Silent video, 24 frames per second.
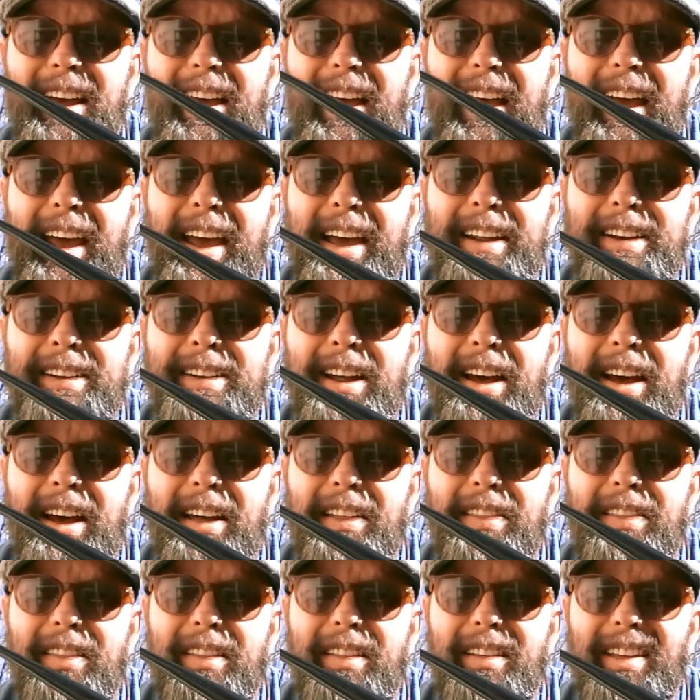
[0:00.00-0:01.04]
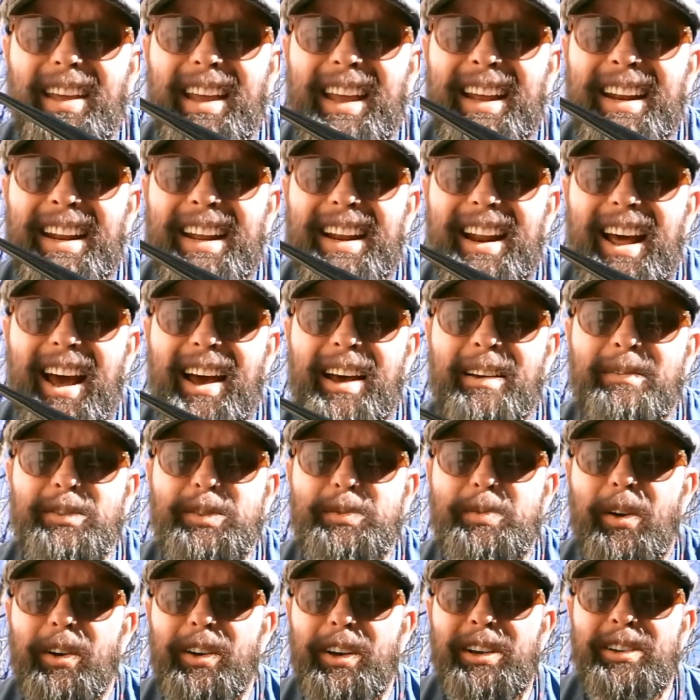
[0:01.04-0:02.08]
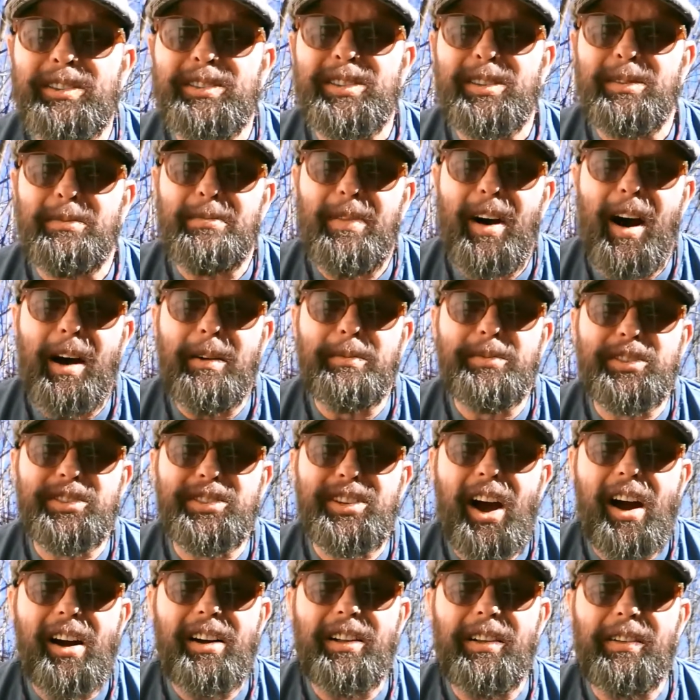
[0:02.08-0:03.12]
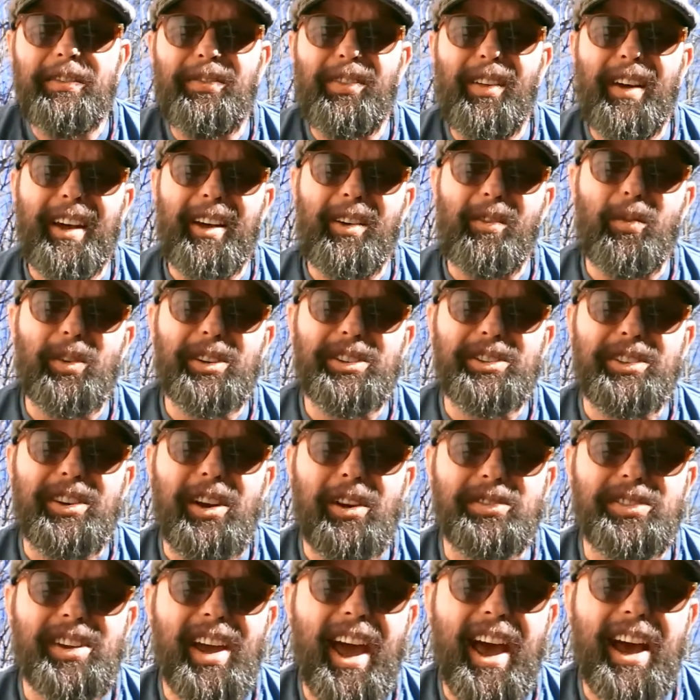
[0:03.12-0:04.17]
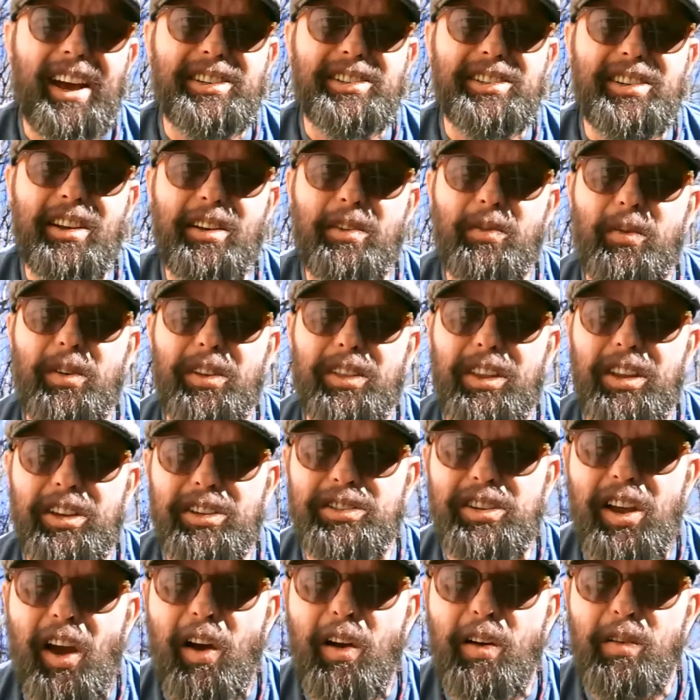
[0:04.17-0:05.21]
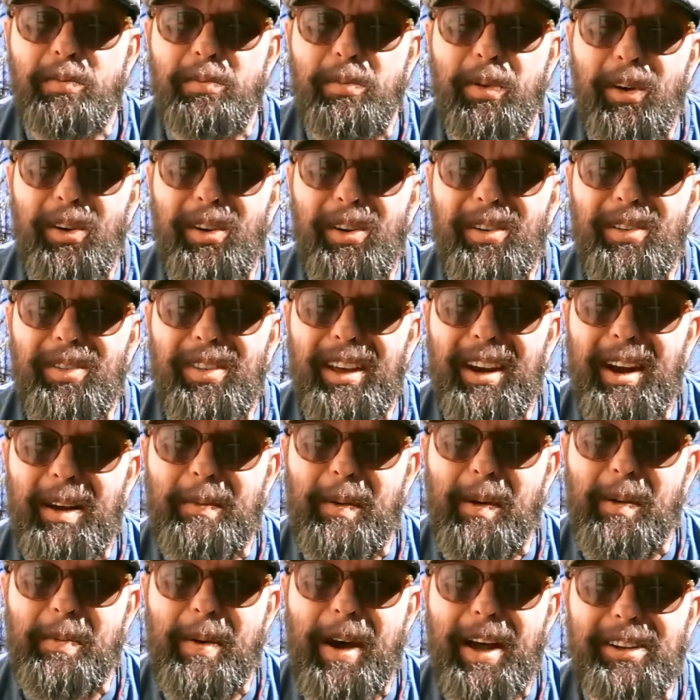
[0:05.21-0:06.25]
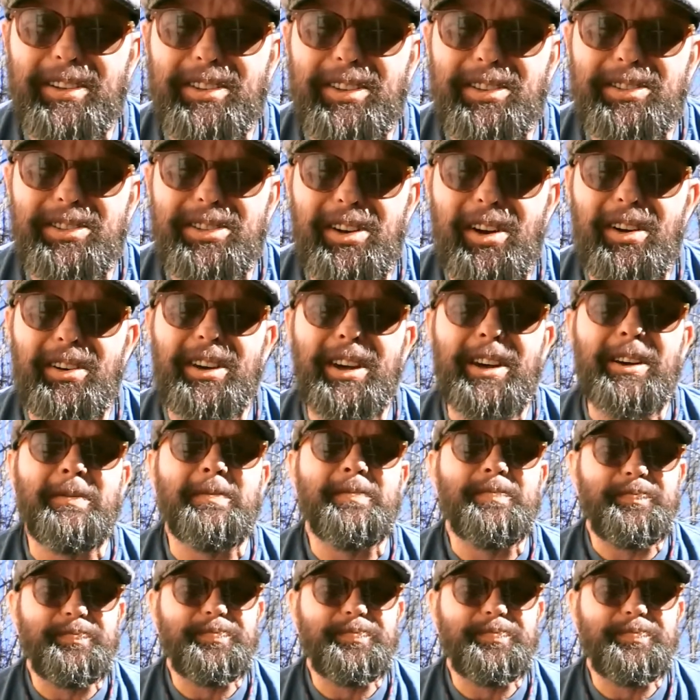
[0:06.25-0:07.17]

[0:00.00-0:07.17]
and in it I am smoking some Bob's Chocolate Flake, which goes excellent with this home brew that I'm about to show you.